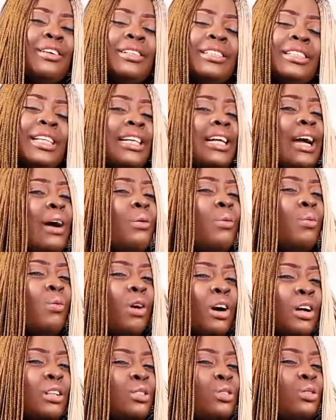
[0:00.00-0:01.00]
I don't think I
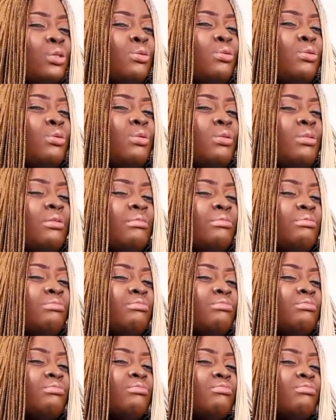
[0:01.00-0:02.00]
want to
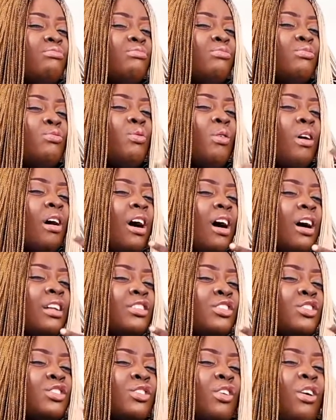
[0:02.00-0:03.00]

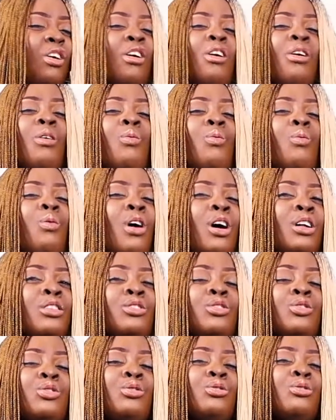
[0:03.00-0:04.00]
watch or
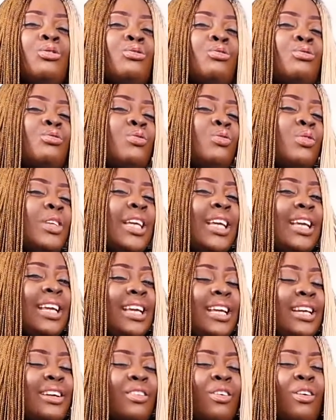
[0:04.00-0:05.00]
want to
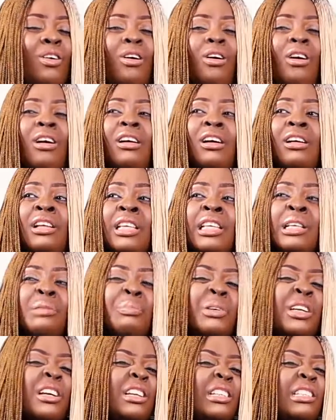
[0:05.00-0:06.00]
read, or
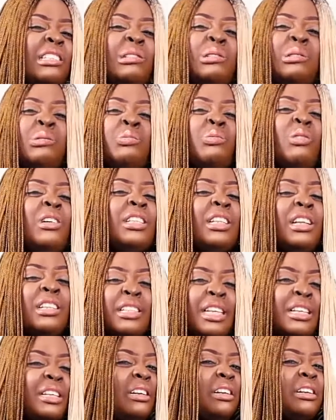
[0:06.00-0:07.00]
because what
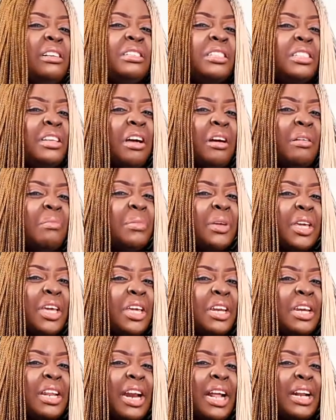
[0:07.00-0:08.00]
else are you gonna tell
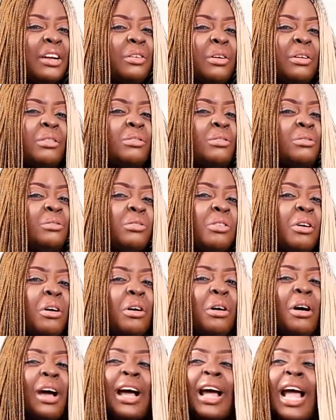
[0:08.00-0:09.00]
me that I don't
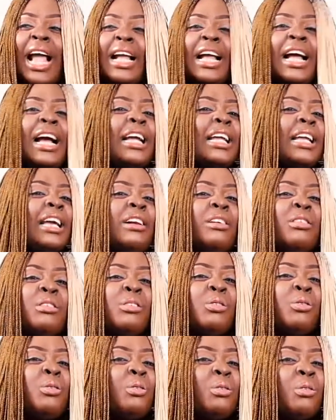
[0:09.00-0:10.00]
know? I can't get
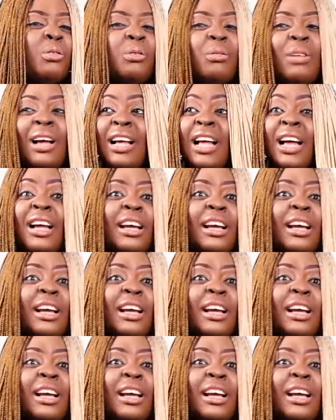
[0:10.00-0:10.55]
on Google, I